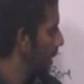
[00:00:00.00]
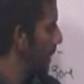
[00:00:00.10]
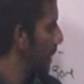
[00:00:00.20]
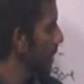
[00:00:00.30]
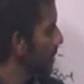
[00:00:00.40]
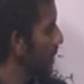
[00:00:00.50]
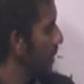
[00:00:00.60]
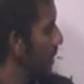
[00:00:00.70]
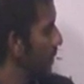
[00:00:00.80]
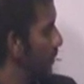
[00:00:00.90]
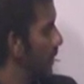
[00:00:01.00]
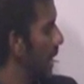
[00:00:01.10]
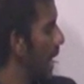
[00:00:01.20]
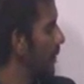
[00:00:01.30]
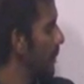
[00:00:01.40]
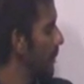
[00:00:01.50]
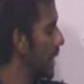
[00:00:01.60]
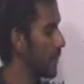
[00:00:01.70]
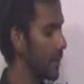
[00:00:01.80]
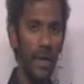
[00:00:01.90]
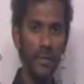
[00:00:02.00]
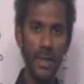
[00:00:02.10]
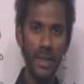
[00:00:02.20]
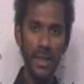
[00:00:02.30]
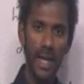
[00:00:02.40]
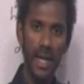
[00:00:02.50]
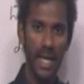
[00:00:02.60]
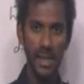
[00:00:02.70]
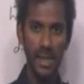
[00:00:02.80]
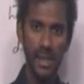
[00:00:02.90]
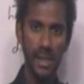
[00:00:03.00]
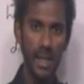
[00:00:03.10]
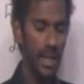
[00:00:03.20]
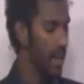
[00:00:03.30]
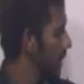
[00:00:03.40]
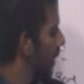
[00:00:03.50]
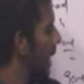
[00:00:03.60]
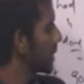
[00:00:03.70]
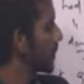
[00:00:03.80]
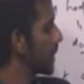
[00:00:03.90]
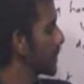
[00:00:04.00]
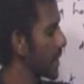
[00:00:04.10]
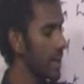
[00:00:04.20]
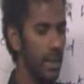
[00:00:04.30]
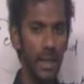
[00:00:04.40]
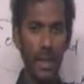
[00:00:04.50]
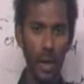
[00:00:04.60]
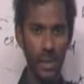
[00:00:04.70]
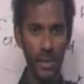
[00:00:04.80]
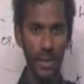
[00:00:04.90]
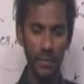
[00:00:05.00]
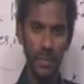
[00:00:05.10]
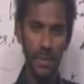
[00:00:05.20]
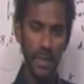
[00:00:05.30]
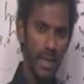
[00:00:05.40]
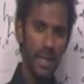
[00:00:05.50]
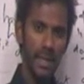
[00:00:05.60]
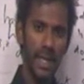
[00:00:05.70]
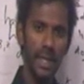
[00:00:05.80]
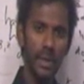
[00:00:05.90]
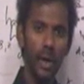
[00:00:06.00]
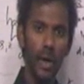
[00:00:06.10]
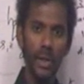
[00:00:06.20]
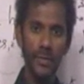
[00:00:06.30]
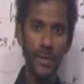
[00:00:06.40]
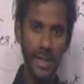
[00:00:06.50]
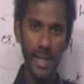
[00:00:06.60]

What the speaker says: Because we have a main verb after has. So has becomes an auxiliary verb. Write down the order of this